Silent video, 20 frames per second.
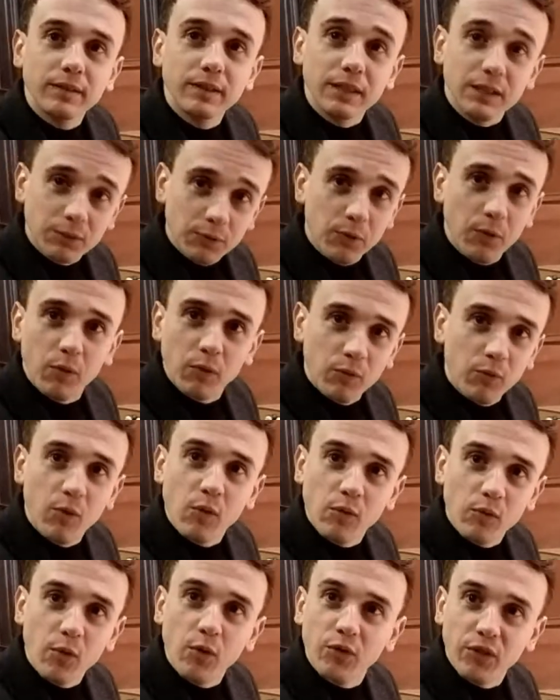It's for
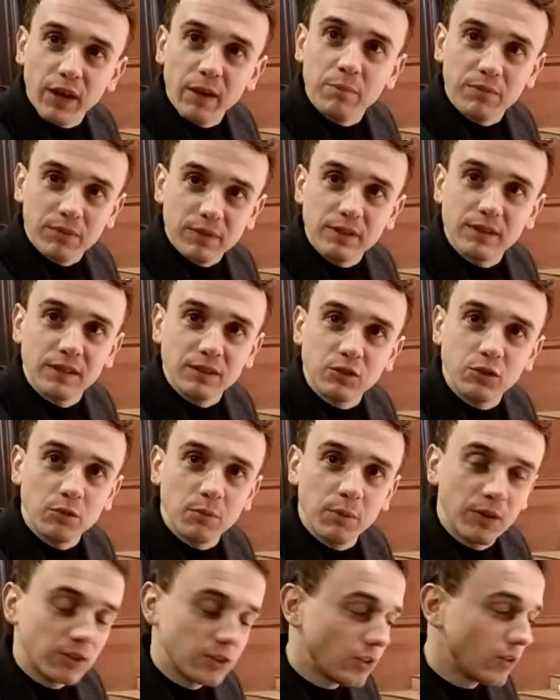them, this
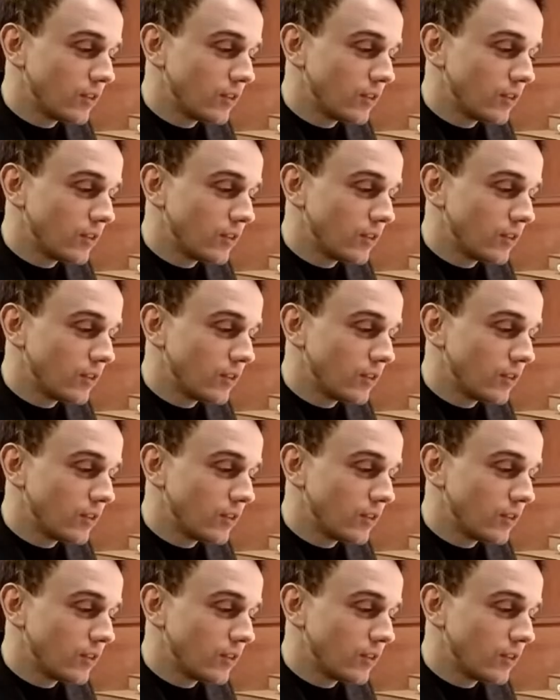instrument.